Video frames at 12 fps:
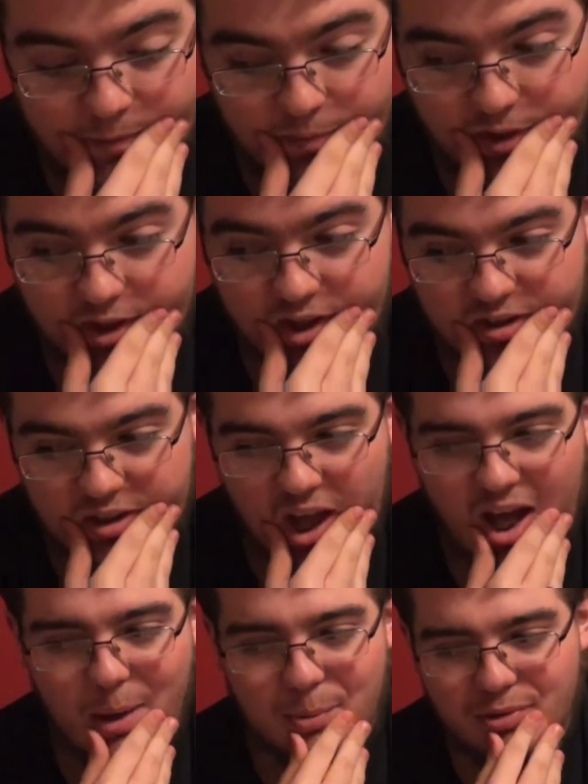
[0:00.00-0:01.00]
Because
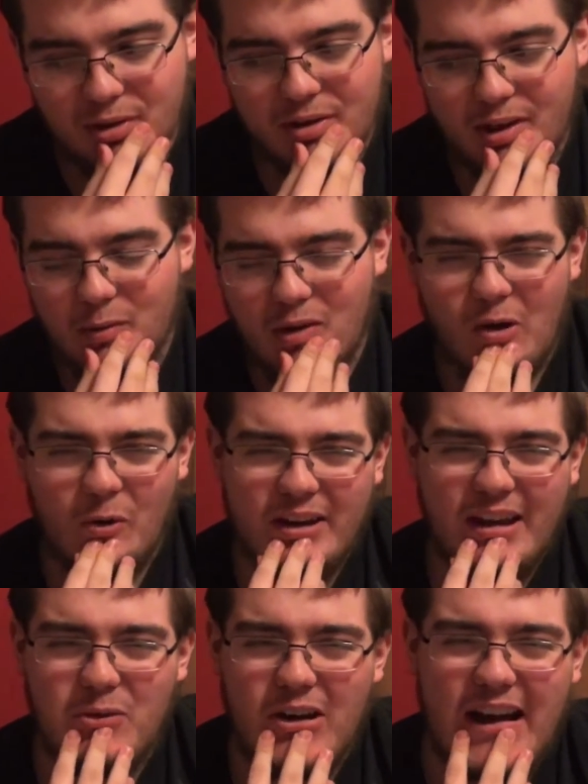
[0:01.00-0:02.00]
I'm starting thinking, well,
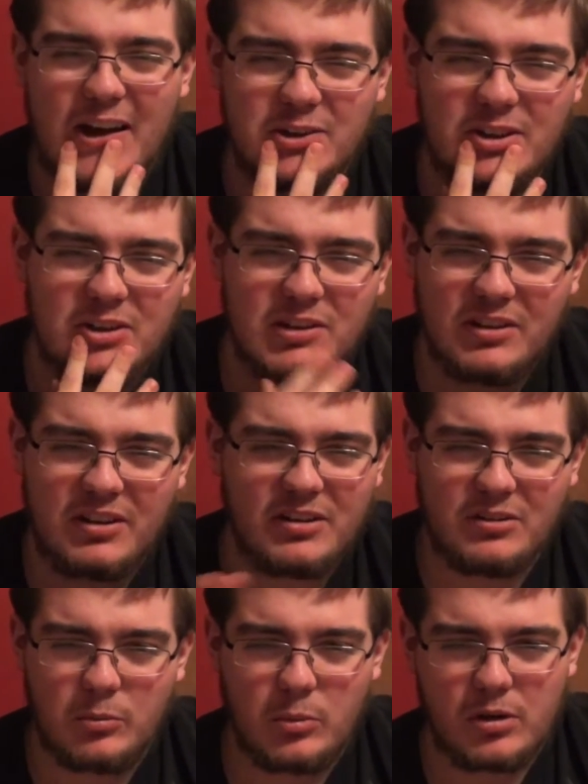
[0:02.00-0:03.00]
okay, well, how's this
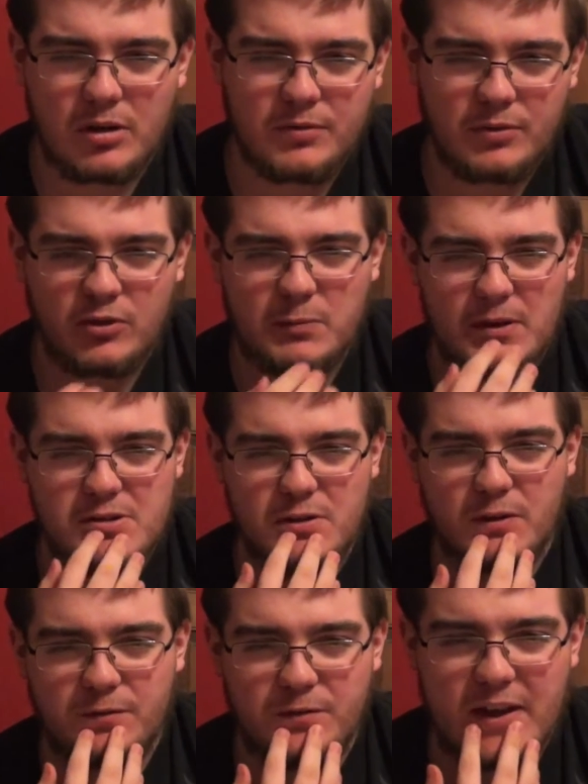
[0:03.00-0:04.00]
gonna work for
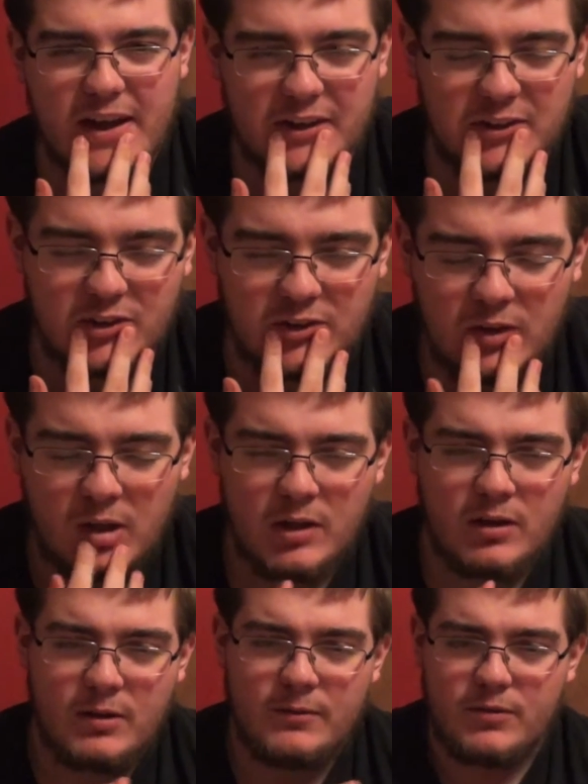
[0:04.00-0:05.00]
special effects?
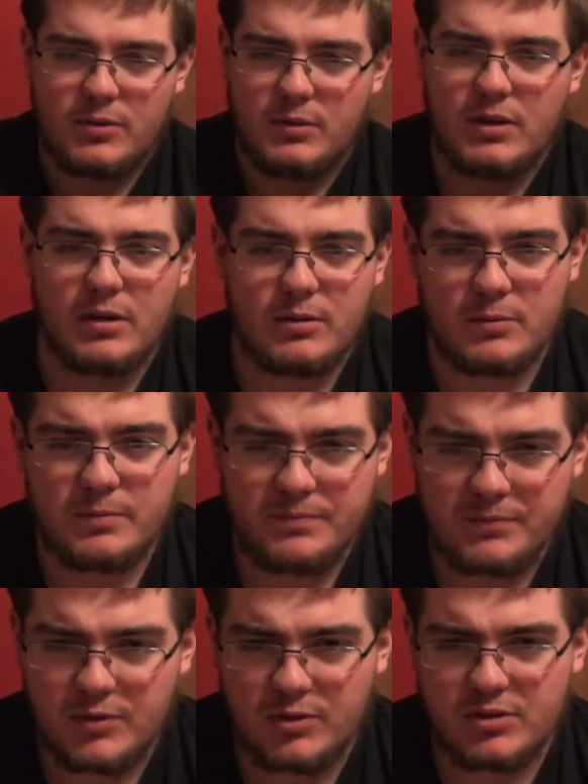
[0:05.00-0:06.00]
For
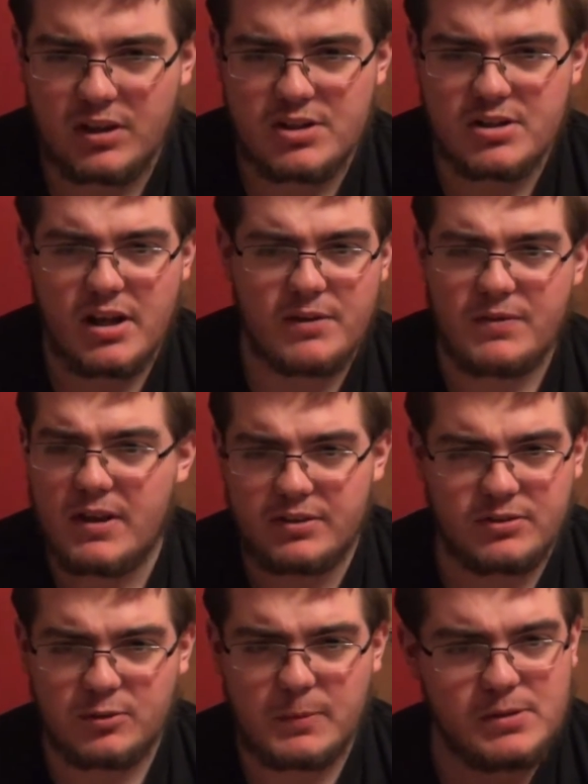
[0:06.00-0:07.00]
CGI
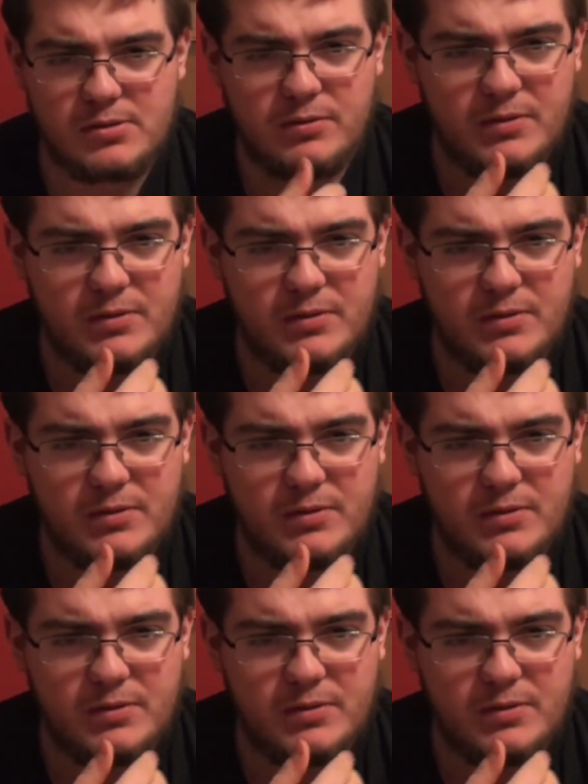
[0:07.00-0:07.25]
effects and special